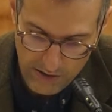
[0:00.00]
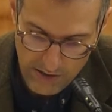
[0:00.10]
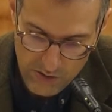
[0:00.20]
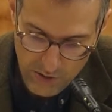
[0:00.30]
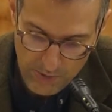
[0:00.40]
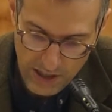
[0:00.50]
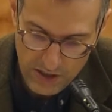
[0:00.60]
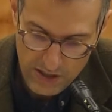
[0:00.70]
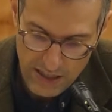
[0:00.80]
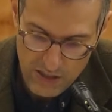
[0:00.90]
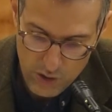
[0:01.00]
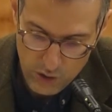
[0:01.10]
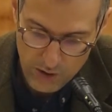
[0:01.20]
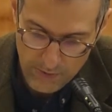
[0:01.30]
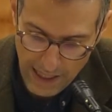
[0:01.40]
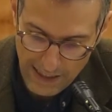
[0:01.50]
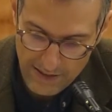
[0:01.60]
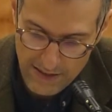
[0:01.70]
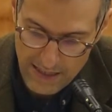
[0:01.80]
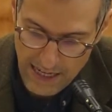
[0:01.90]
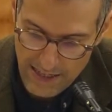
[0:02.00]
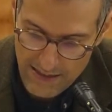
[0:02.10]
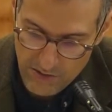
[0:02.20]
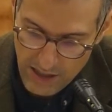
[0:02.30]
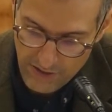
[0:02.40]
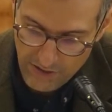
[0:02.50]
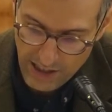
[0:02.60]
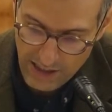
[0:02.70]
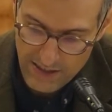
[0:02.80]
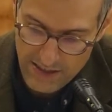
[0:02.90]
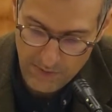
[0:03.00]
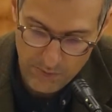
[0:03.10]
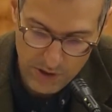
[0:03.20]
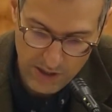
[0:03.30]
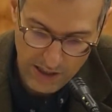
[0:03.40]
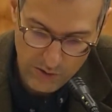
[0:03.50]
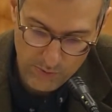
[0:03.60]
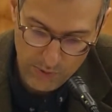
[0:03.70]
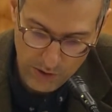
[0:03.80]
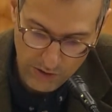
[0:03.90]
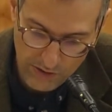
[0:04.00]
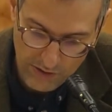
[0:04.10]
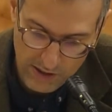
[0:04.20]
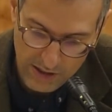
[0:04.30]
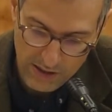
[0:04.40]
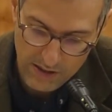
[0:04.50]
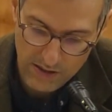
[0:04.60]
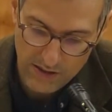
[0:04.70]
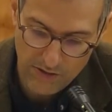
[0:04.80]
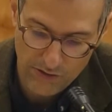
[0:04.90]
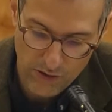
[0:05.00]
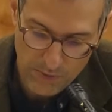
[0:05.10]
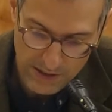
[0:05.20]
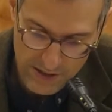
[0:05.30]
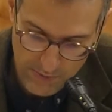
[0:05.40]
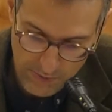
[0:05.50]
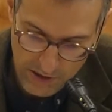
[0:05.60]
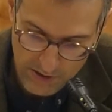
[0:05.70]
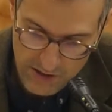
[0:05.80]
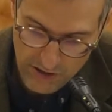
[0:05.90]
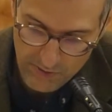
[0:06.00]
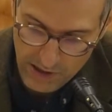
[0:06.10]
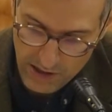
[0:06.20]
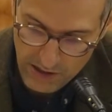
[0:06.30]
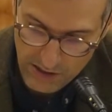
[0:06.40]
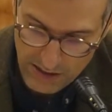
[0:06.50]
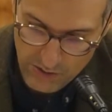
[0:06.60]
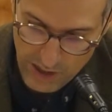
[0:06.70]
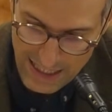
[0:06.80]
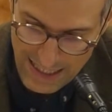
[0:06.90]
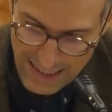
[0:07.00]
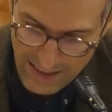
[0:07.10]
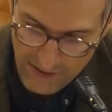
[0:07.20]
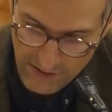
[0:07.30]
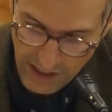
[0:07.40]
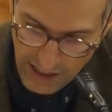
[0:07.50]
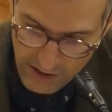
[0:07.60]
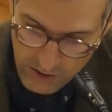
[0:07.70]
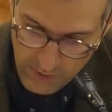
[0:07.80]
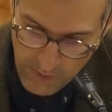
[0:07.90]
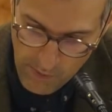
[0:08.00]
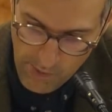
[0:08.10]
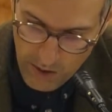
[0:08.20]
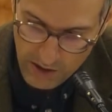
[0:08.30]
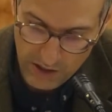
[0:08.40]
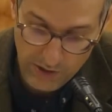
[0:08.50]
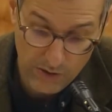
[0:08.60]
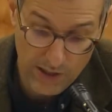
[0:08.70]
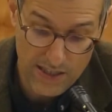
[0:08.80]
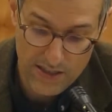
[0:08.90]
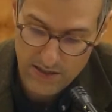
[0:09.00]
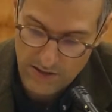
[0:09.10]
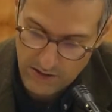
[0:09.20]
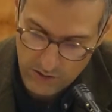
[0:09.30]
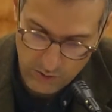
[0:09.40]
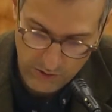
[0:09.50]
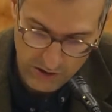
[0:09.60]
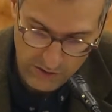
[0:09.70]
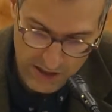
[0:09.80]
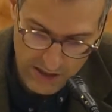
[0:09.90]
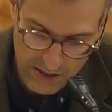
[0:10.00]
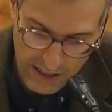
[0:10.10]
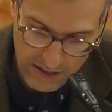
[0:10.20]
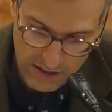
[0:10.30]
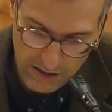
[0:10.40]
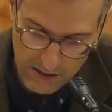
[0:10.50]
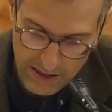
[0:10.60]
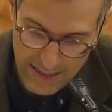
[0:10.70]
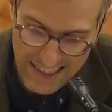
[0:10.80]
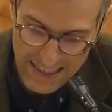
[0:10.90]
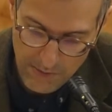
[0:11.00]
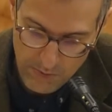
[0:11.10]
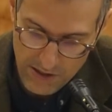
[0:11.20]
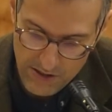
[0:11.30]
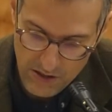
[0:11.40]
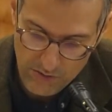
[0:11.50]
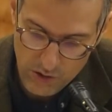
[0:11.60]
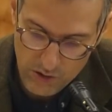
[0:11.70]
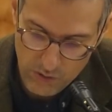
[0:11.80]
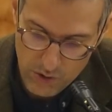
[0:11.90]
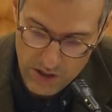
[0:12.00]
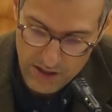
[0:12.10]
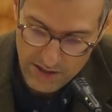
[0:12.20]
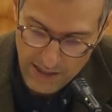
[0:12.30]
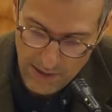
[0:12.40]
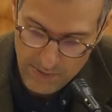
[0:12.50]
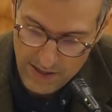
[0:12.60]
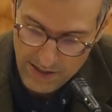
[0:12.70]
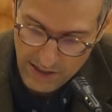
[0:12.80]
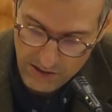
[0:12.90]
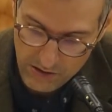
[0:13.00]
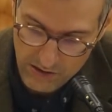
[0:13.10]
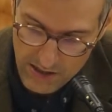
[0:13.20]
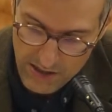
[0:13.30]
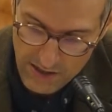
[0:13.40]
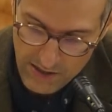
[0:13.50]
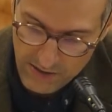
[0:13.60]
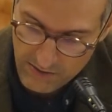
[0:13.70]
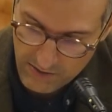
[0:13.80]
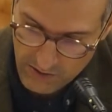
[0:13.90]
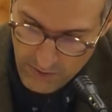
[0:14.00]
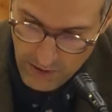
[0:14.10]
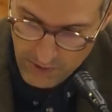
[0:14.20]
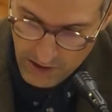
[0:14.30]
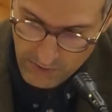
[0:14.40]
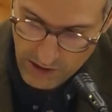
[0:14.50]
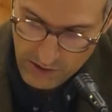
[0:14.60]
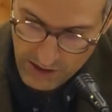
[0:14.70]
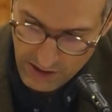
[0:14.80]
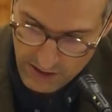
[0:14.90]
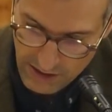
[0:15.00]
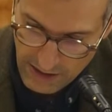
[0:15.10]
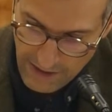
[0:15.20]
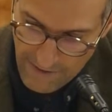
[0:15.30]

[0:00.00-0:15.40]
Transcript: This repression as social practice has real effects that pertain to both the formal disappearance of material traces in value, giving rise to the transcendental semblance of universal and timeless categories, remember Immanuel Kant,